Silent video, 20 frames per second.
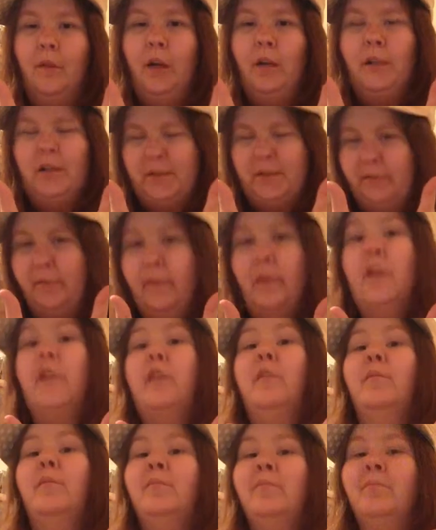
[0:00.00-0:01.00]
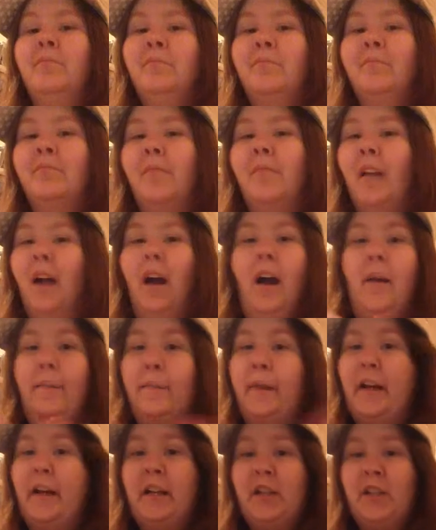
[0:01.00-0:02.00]
awesome for you. I'm
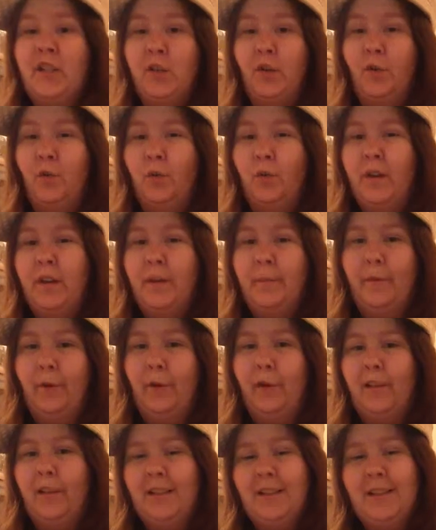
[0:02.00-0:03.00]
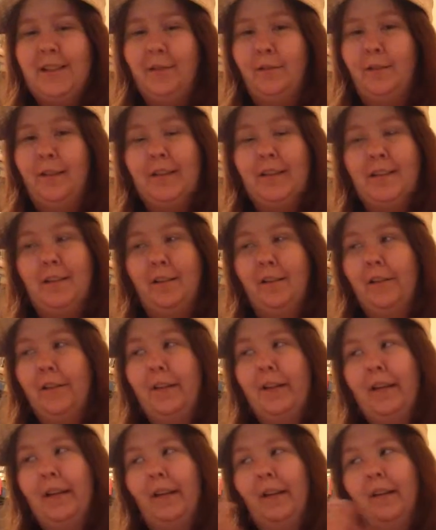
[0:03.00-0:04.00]
not in school anymore, so that's a good
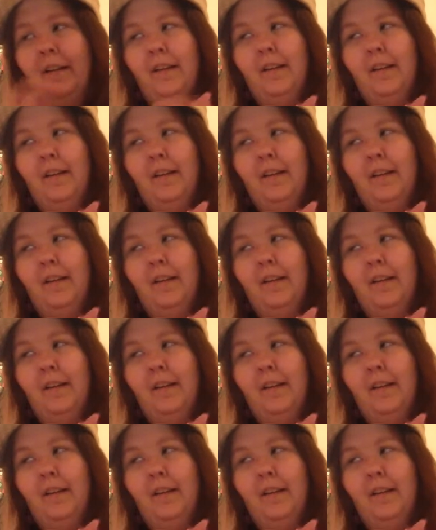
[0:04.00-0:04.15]
thing.